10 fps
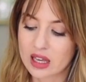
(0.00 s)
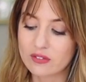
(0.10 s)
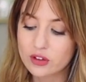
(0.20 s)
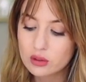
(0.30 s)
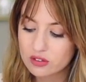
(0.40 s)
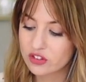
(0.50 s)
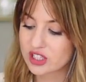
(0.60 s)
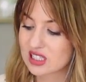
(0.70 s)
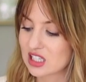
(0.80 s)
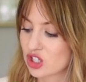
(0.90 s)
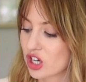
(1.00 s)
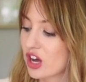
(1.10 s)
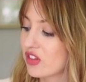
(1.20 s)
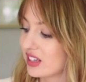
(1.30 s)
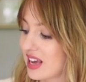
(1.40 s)
If you love this
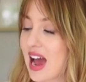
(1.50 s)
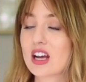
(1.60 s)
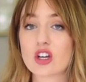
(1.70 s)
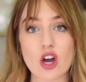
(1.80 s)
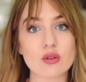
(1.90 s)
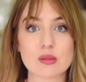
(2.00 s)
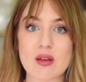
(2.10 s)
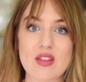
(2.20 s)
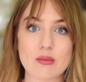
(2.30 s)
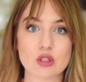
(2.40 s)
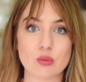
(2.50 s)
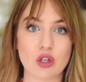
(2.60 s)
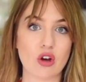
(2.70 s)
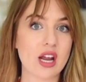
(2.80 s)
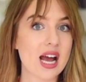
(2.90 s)
t-shirt, then yeah, go and spend that much
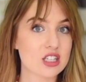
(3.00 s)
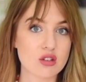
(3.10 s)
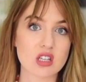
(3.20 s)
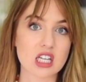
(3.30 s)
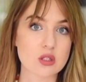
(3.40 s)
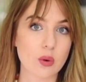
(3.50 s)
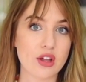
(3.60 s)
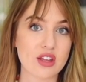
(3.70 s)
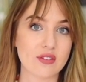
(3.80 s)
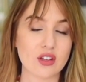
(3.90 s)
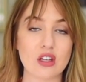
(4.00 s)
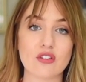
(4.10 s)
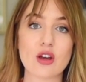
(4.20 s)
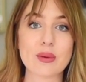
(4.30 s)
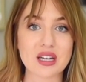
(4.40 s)
money on it. I do think it's worth it if you
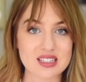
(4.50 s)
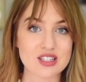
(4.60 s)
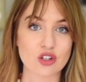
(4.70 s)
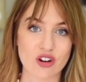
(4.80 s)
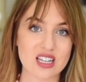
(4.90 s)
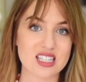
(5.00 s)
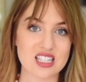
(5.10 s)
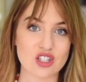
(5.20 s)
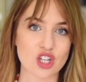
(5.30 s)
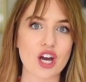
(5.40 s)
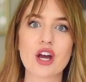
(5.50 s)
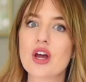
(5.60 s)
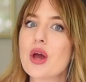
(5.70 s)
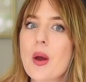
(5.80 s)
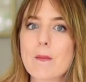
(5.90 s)
love it because it's a great t-shirt.
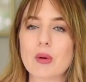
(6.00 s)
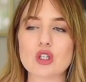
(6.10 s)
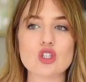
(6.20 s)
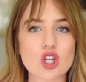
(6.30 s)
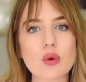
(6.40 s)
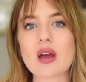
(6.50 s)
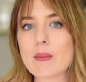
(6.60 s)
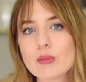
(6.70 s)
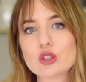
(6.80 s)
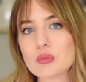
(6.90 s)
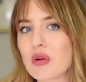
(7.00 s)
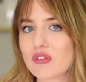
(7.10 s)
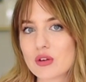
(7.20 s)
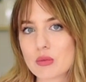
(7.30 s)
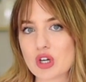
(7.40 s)
But you don't get much more
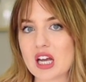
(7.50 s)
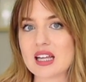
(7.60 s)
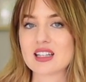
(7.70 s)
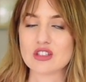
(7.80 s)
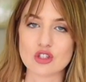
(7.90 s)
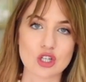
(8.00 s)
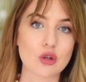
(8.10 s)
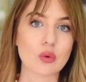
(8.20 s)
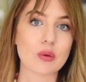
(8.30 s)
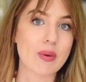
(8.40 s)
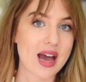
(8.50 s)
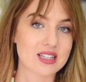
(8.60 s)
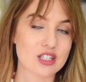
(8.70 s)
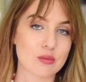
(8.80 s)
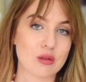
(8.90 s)
for your money than you do
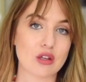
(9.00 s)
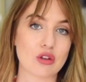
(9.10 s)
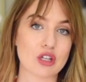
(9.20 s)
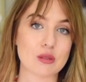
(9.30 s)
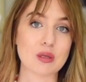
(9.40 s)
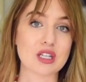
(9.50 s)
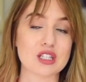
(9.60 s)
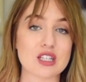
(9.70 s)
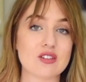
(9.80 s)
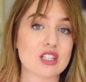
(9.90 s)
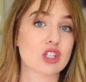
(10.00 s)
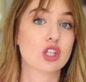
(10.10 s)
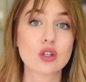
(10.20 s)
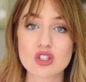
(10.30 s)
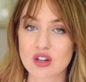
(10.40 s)
compared to some of the others because there isn't a
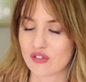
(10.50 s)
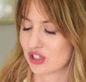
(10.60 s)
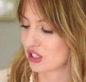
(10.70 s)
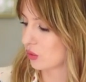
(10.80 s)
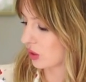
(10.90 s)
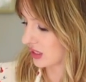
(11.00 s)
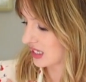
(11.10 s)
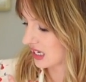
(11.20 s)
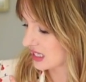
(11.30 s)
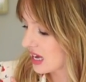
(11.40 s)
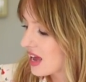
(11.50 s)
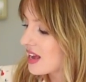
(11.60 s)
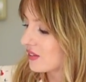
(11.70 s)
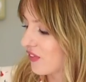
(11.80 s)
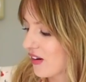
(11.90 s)
huge difference in qualities.
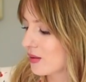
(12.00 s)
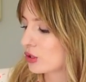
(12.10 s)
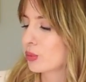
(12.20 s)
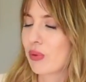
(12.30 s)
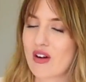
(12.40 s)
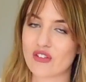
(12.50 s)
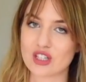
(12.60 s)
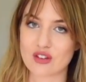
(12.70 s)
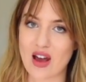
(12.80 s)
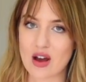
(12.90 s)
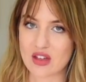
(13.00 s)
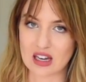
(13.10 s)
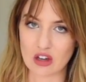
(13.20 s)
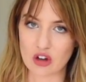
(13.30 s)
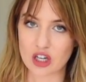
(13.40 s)
It's very much preference of how
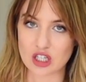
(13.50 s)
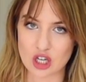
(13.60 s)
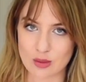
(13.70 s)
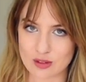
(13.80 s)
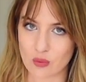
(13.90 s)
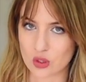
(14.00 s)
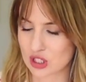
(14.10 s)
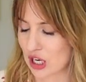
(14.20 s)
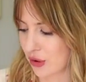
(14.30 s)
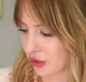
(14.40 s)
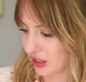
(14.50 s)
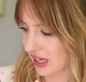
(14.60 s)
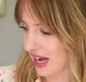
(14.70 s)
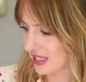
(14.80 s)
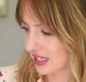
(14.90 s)
they look in terms of what slogan you're
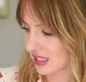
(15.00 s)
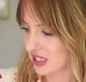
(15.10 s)
getting.